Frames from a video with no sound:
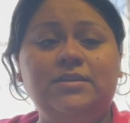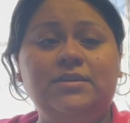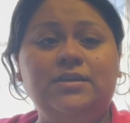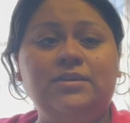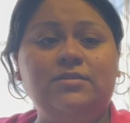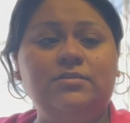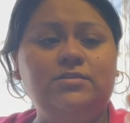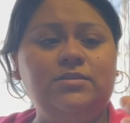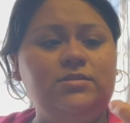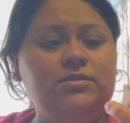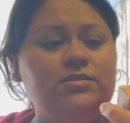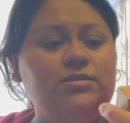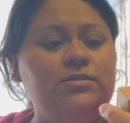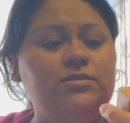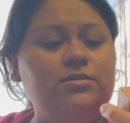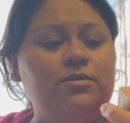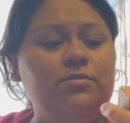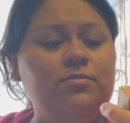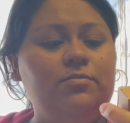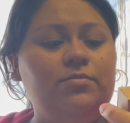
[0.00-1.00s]
He uses a
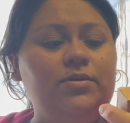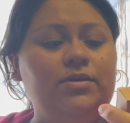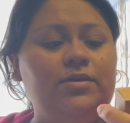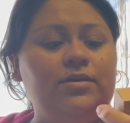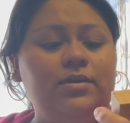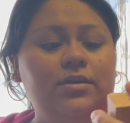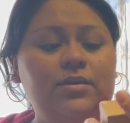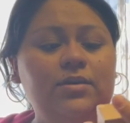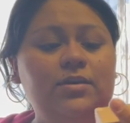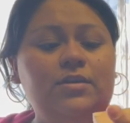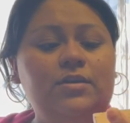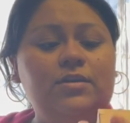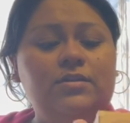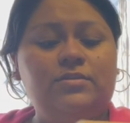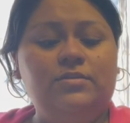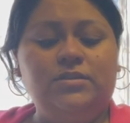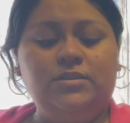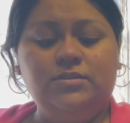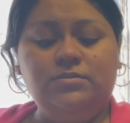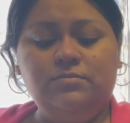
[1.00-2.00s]
soap, but
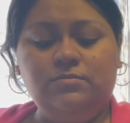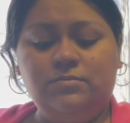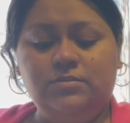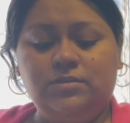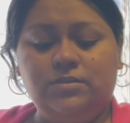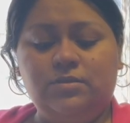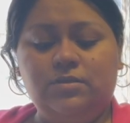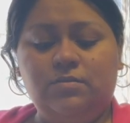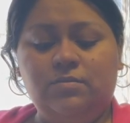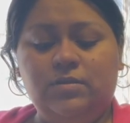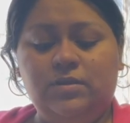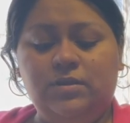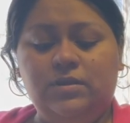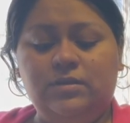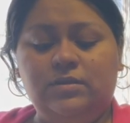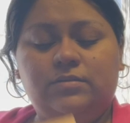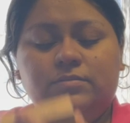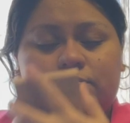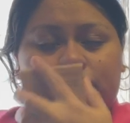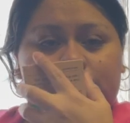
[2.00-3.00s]
this one was a
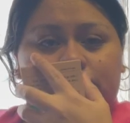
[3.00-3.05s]
coconut